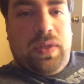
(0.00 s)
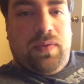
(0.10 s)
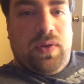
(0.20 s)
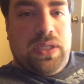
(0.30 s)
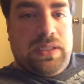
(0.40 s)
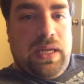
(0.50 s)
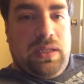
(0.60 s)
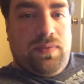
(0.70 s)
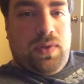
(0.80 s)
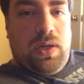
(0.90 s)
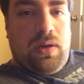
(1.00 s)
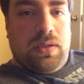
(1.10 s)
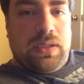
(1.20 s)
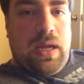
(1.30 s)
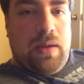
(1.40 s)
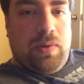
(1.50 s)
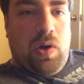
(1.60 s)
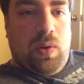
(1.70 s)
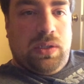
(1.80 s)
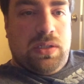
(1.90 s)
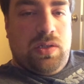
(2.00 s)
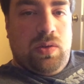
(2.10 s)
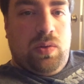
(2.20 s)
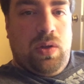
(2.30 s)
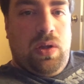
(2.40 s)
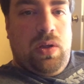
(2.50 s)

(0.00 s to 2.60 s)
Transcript: for these daily vlogs, I'm going to do